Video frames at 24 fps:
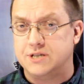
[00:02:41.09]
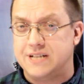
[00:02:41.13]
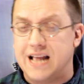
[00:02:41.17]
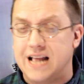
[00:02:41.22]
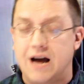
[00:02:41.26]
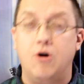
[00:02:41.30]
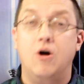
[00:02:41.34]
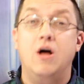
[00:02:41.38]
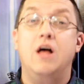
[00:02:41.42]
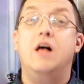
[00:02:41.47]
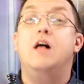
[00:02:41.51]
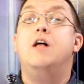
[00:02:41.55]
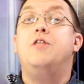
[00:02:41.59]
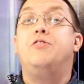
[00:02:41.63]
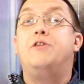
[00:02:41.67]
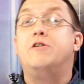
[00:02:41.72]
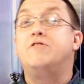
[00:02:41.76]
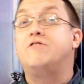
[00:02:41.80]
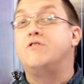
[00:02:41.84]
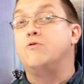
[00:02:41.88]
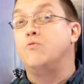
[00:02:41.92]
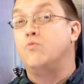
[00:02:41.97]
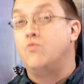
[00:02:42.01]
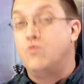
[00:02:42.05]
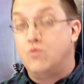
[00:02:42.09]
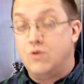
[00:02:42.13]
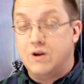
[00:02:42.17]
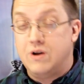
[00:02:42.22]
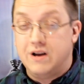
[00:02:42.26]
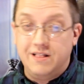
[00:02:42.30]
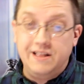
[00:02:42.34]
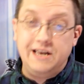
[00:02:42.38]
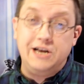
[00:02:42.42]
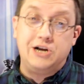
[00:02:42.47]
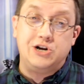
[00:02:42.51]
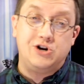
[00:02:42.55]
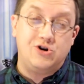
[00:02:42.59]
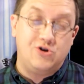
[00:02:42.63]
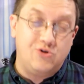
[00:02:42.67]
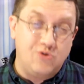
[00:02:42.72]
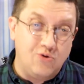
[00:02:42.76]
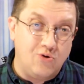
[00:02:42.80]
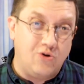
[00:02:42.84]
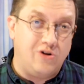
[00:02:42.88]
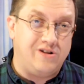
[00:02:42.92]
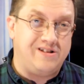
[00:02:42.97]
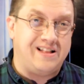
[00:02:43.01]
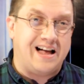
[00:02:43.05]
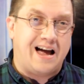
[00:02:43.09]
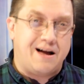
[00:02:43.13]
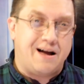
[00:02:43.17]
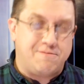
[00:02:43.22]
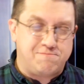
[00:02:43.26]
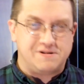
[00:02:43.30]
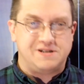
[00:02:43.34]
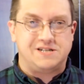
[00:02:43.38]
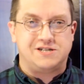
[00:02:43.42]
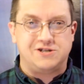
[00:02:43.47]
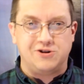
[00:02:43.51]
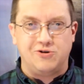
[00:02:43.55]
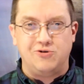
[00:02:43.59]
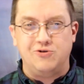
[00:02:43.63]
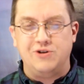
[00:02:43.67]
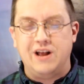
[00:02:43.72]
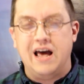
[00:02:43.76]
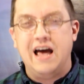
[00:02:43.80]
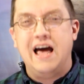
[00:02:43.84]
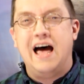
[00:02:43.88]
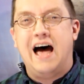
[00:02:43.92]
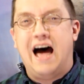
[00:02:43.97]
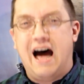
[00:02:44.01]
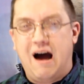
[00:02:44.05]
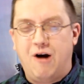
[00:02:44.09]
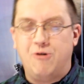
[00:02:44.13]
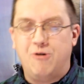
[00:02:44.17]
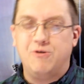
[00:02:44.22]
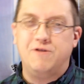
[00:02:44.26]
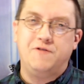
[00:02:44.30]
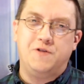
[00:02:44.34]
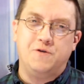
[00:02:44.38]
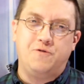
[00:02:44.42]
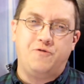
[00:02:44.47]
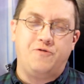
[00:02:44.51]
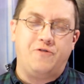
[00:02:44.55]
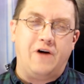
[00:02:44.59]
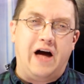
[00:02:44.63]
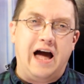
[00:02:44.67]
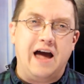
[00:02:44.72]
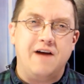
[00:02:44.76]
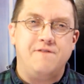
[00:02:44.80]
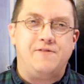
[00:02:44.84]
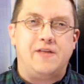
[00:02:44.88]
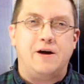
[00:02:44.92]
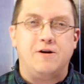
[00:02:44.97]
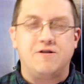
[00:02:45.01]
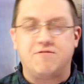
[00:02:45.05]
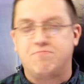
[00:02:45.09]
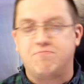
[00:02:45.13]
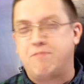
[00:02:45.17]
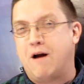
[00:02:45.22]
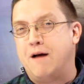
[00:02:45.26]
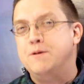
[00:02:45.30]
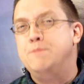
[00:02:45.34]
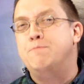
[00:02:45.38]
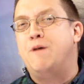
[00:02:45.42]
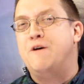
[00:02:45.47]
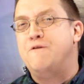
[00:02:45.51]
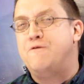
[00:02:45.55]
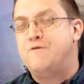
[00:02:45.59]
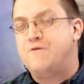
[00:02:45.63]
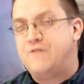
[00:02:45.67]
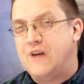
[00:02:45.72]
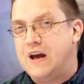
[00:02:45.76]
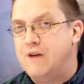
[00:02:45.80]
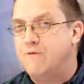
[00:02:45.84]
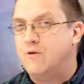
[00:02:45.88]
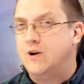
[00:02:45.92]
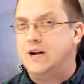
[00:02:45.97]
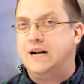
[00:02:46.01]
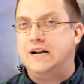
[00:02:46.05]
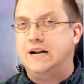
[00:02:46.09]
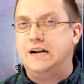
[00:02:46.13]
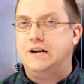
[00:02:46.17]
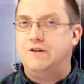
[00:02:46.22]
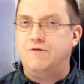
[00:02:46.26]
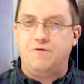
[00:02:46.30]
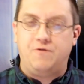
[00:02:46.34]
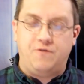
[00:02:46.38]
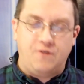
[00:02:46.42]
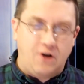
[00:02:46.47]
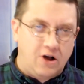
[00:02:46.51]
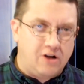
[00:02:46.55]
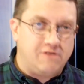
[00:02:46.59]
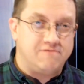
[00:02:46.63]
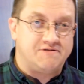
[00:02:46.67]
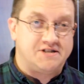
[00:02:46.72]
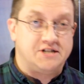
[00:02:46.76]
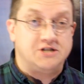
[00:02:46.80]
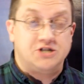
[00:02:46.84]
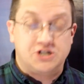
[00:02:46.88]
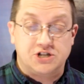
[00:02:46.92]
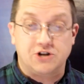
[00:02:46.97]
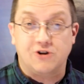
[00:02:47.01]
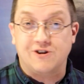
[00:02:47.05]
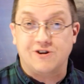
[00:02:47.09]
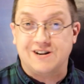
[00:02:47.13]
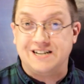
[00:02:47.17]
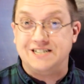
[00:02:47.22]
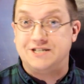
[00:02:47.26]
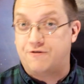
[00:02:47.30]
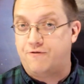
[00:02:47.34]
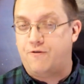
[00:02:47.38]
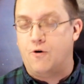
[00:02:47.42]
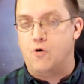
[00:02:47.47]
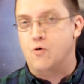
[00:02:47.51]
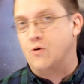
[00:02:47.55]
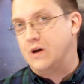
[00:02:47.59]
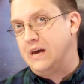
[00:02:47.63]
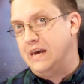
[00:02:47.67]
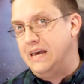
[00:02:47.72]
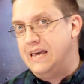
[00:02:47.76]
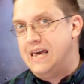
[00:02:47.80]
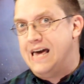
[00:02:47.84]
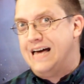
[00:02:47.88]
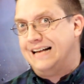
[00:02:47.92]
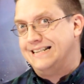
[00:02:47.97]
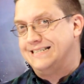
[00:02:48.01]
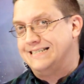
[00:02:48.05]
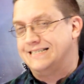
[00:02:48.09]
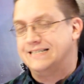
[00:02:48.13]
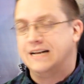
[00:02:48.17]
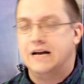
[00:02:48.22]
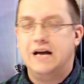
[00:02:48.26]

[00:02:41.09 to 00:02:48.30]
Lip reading: Now, there's a really cool episode out of the five that's probably my favorite, and it involves circus folk. Yes.